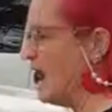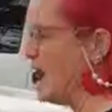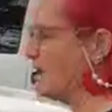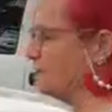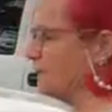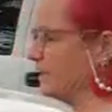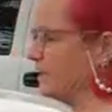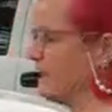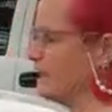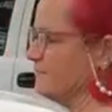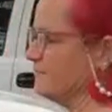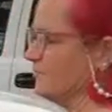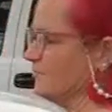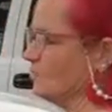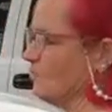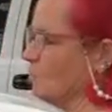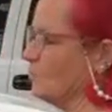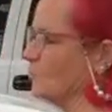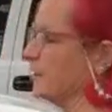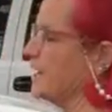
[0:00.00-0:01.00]
had
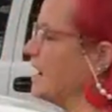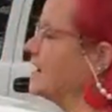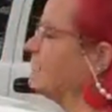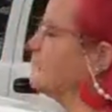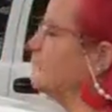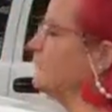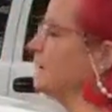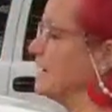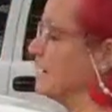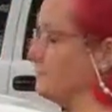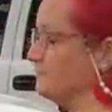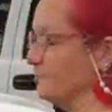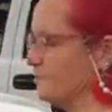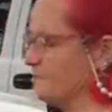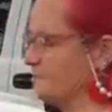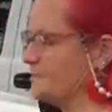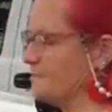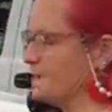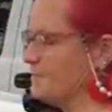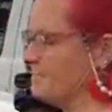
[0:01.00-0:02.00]
recovered or recovering
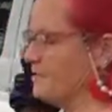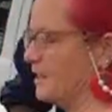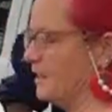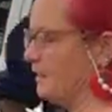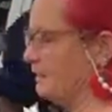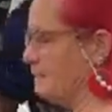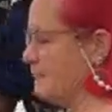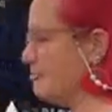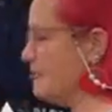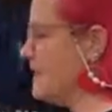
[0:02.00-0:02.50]
from something.